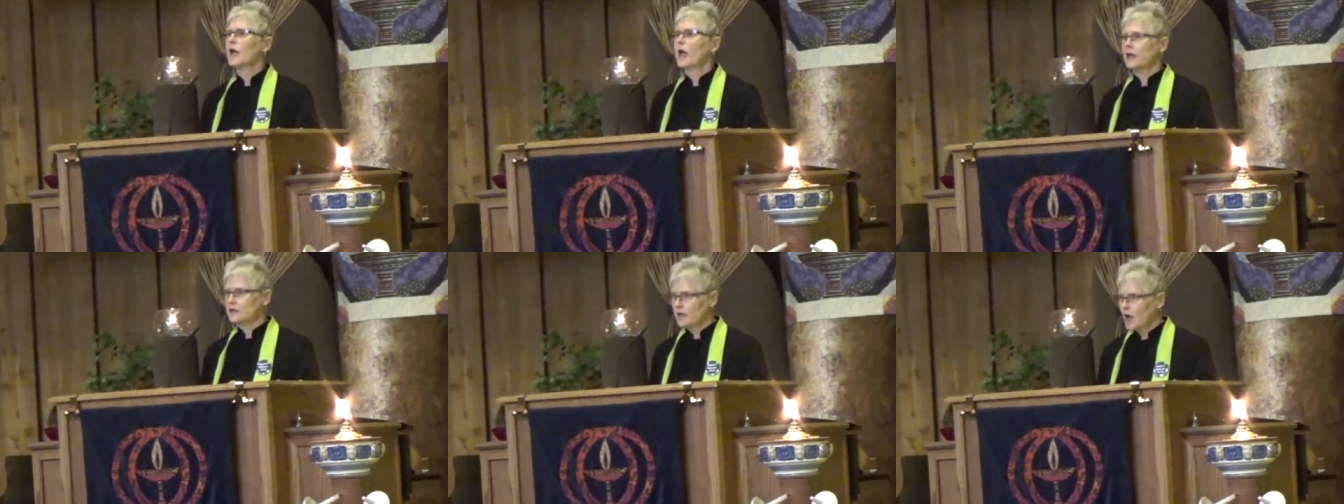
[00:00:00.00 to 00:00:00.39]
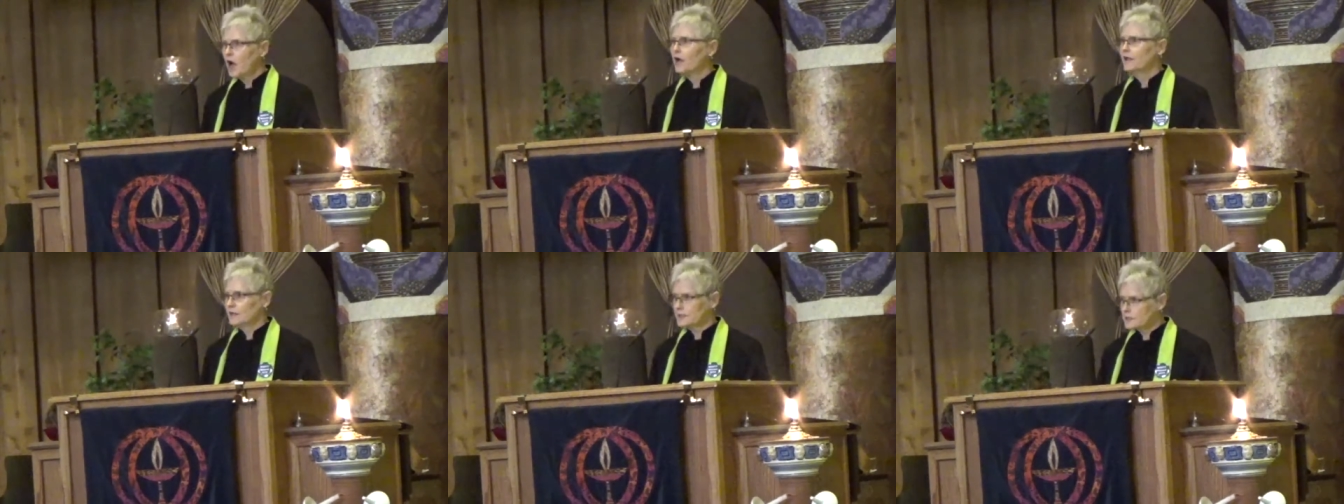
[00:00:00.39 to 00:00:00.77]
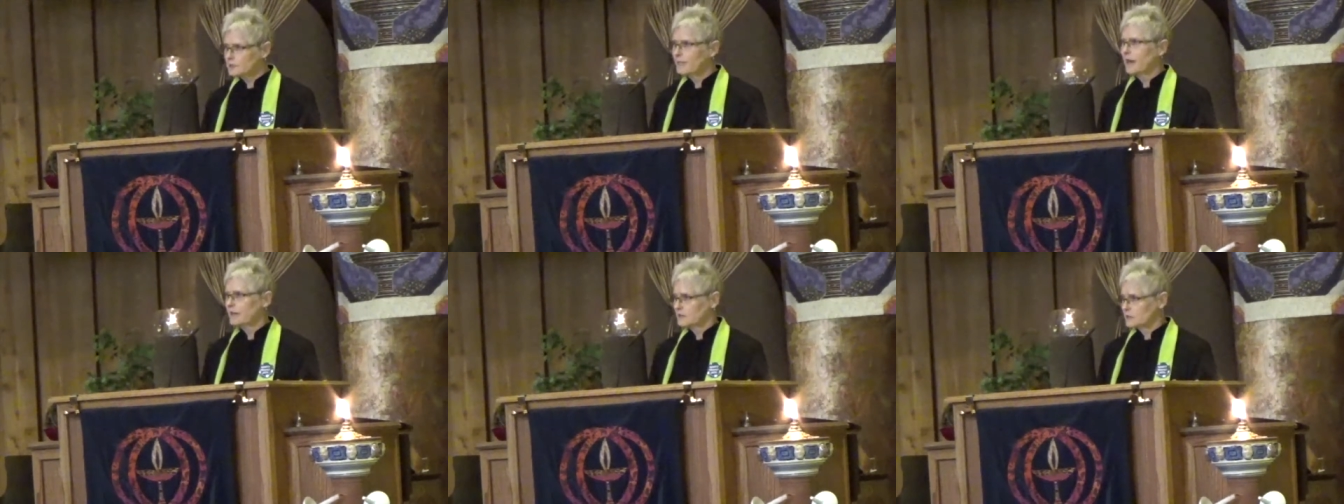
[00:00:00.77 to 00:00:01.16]
and
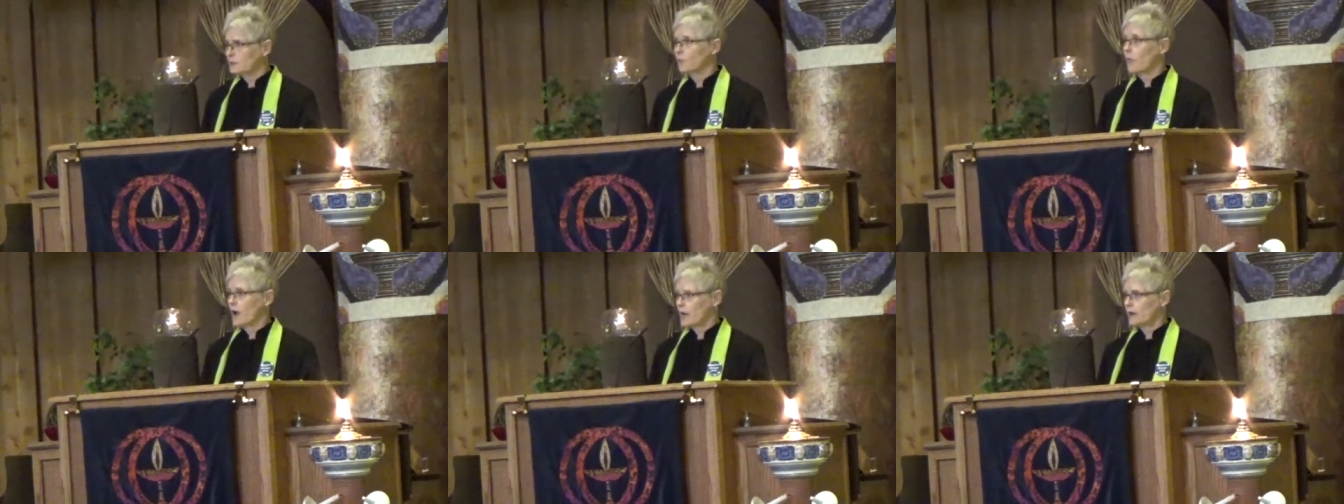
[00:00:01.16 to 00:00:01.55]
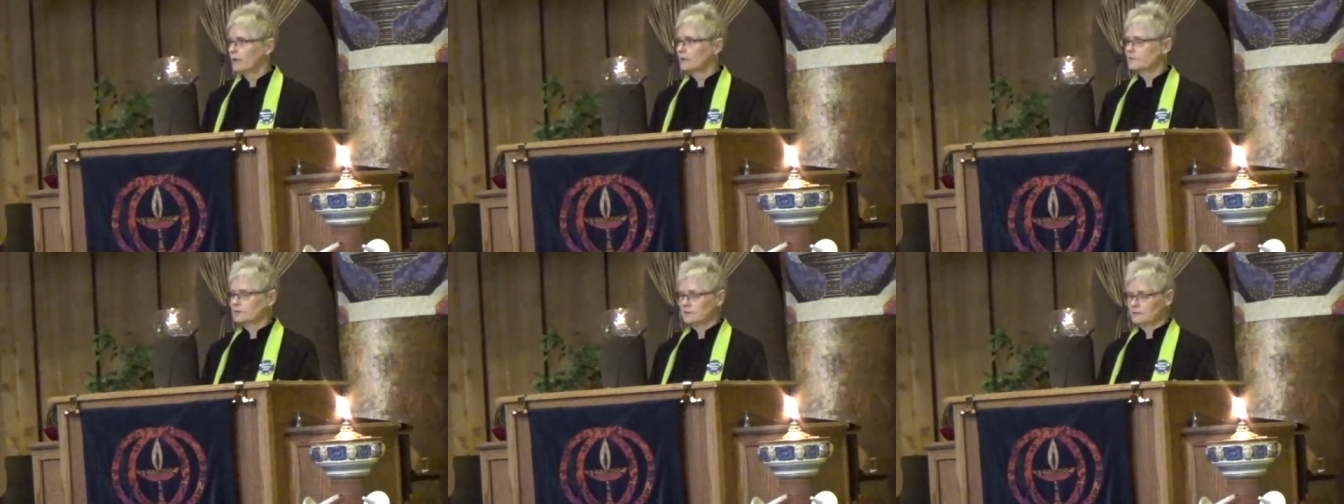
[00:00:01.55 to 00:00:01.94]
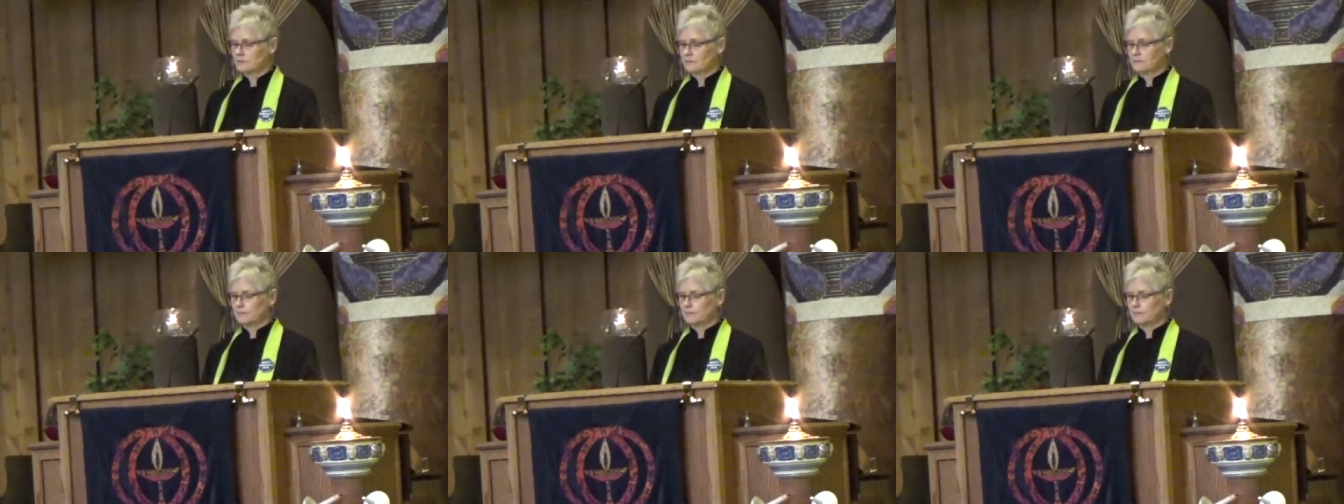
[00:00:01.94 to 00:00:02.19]
unexpected ways.